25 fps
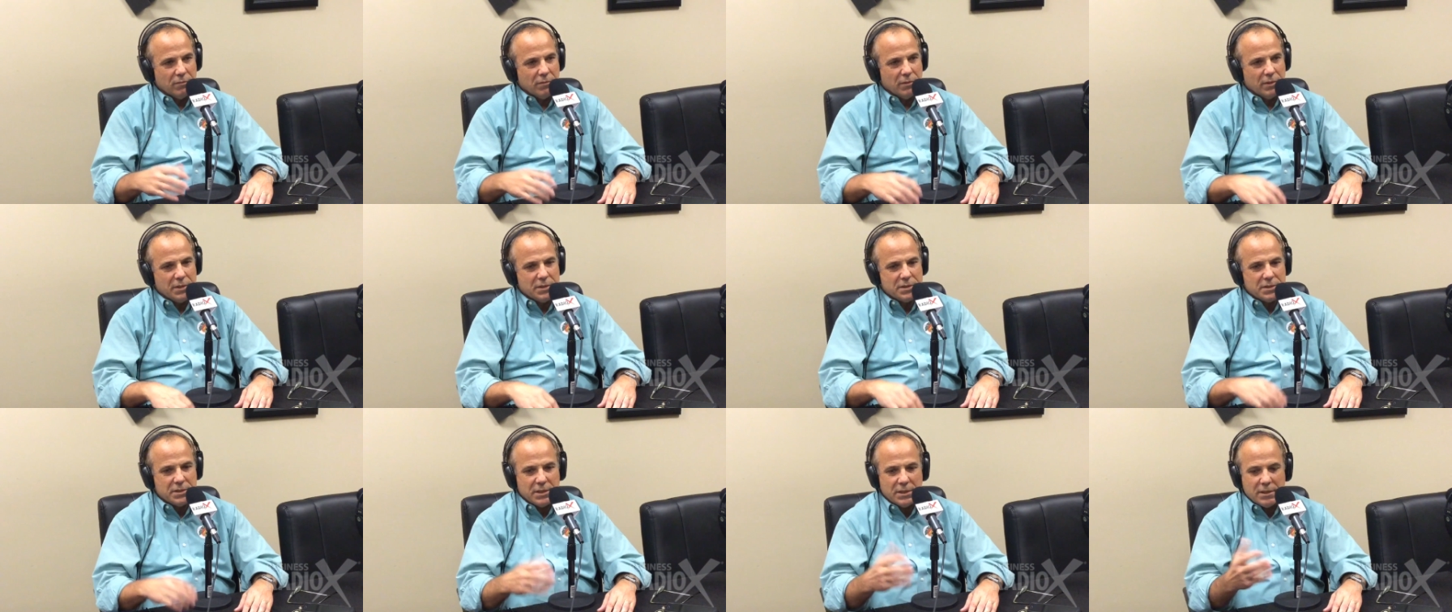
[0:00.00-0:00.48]
he
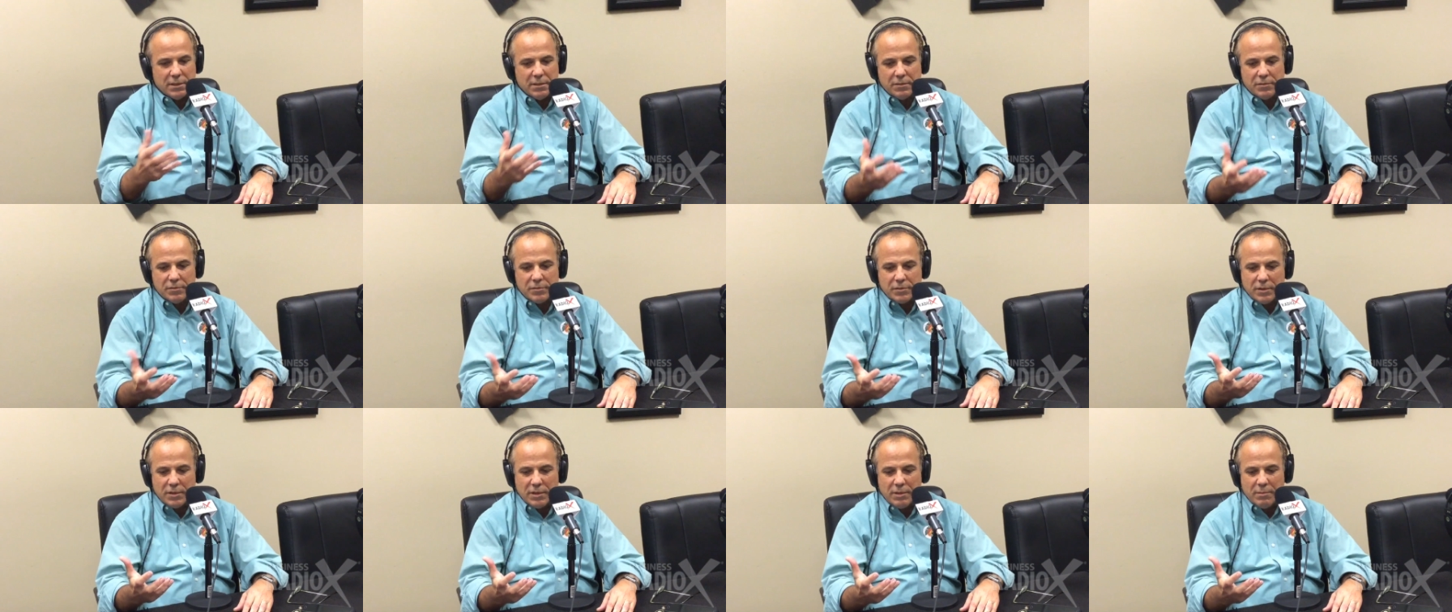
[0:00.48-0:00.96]
said, I'm
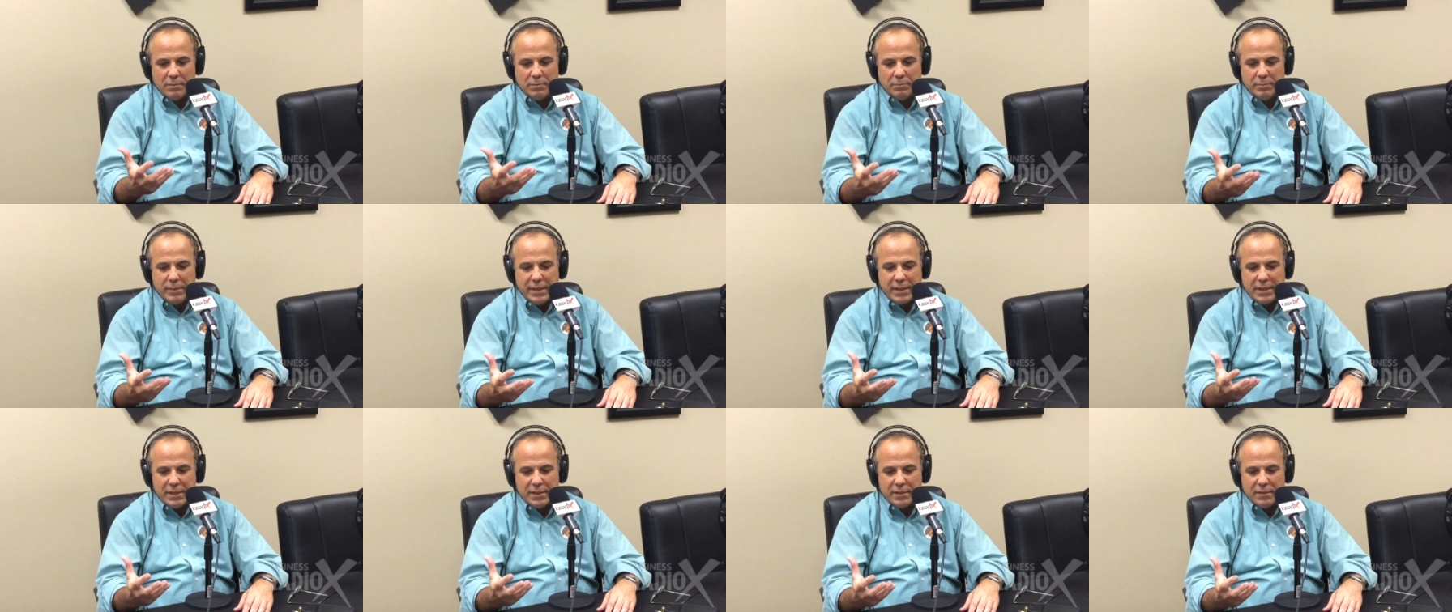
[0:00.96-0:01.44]
going to
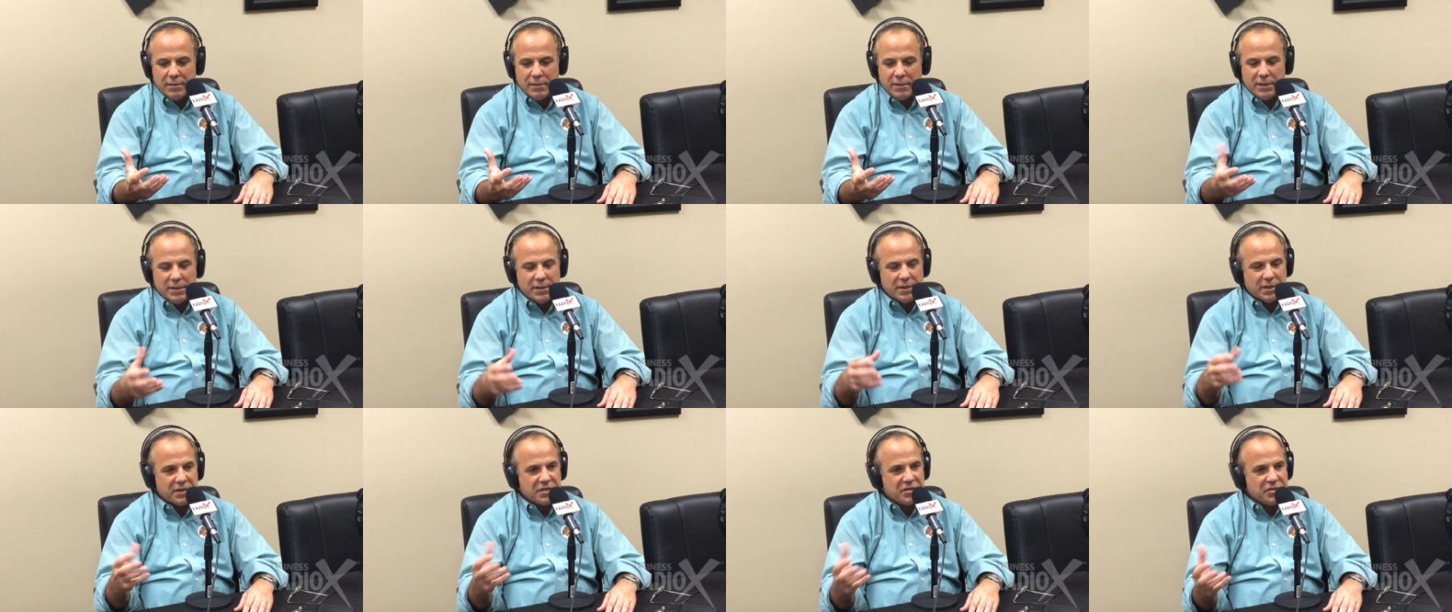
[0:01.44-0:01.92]
make it
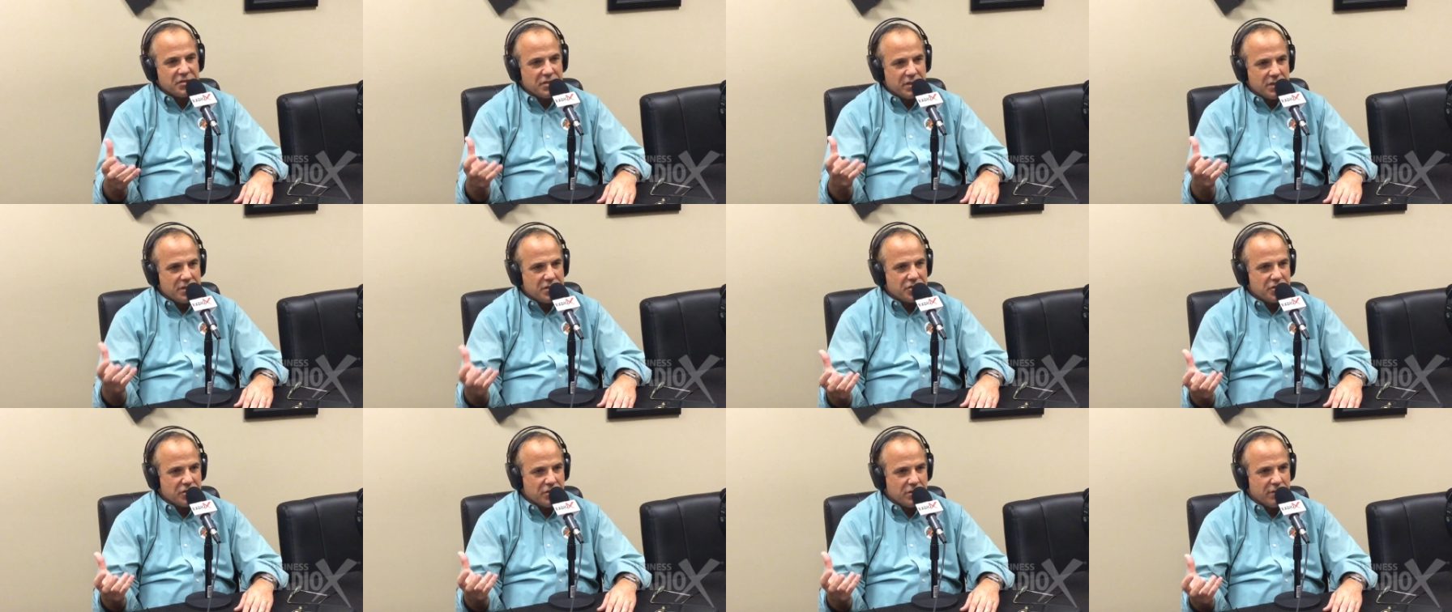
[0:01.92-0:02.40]
an
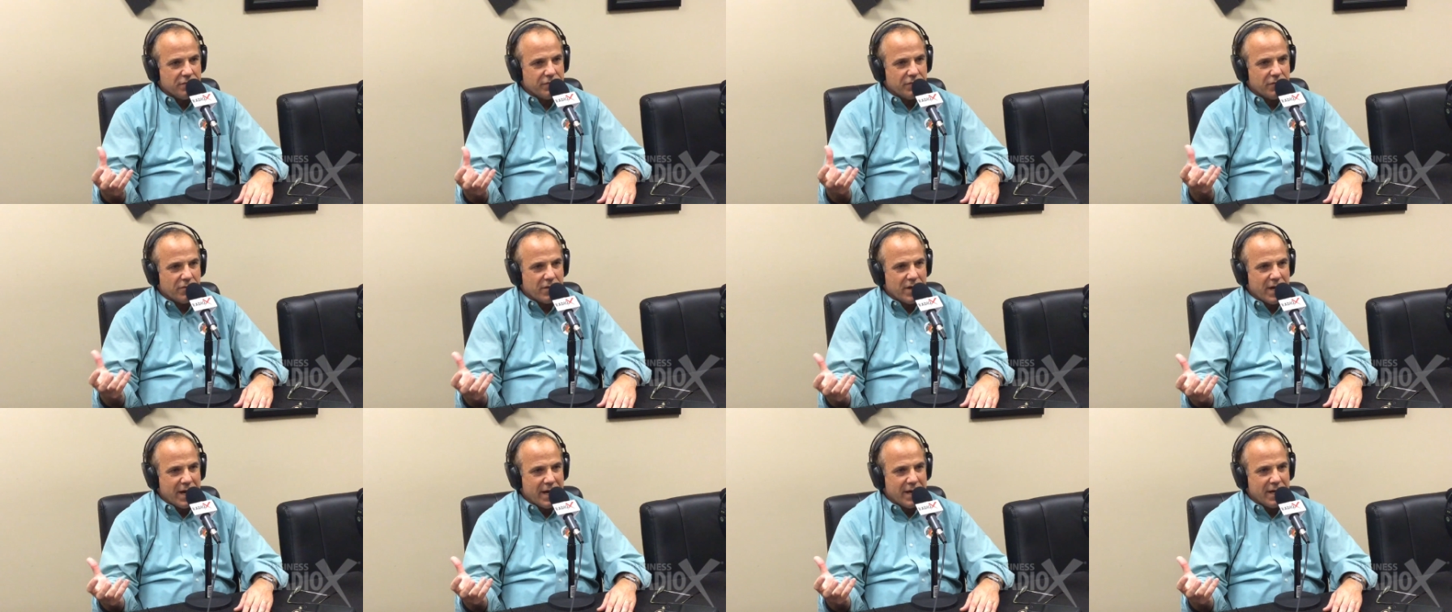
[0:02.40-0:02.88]
extension of your
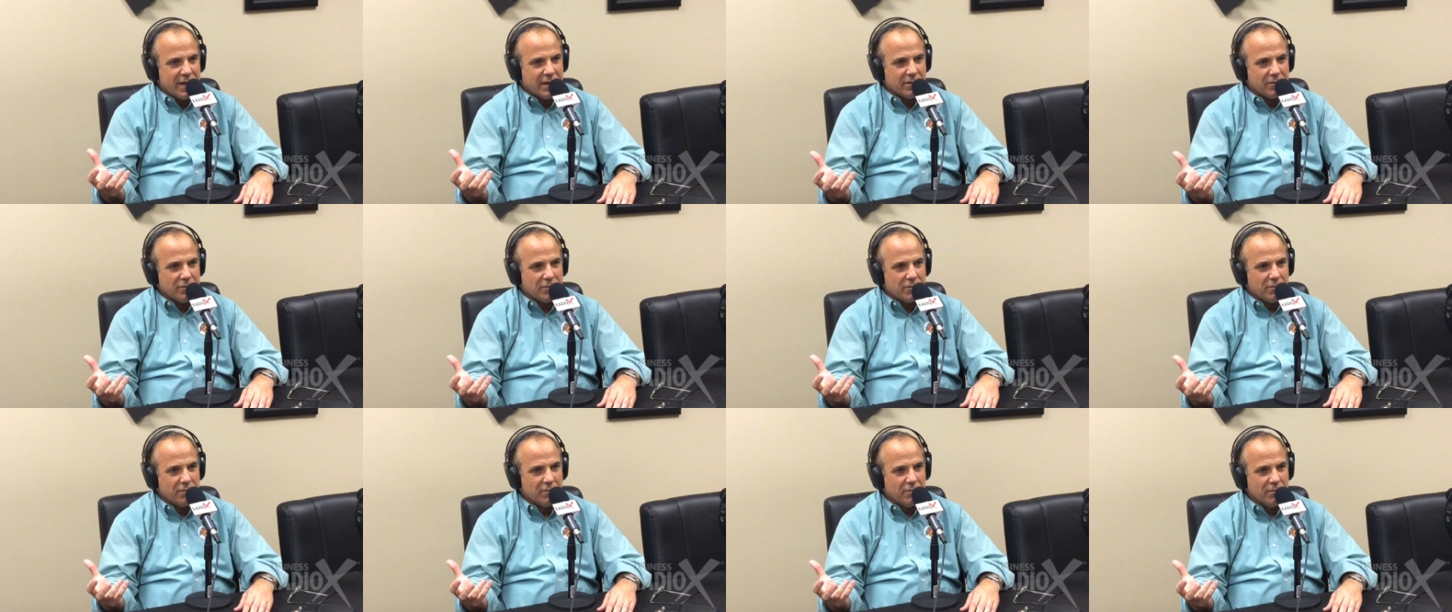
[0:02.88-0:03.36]
hand.